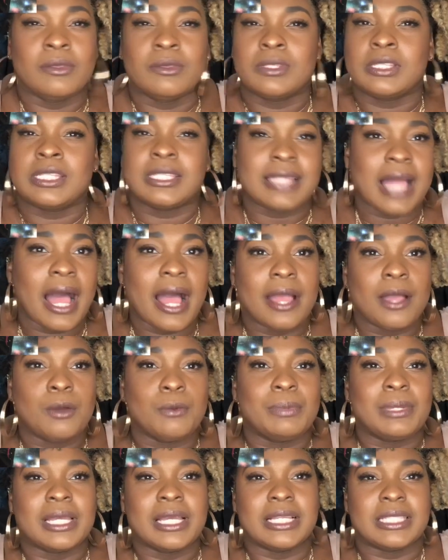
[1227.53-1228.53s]
style
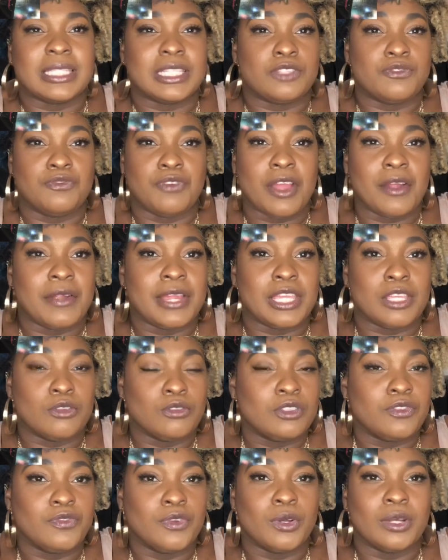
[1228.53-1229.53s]
because it's very
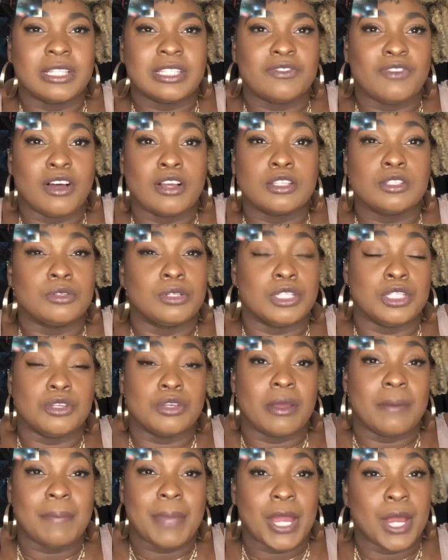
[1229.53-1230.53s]
useful, it's functional, and you
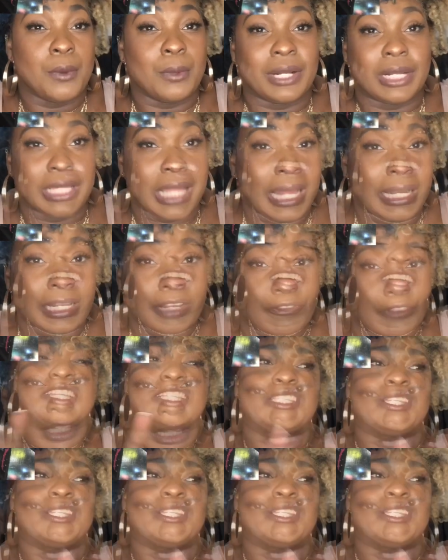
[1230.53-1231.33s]
can pair with a lot of them.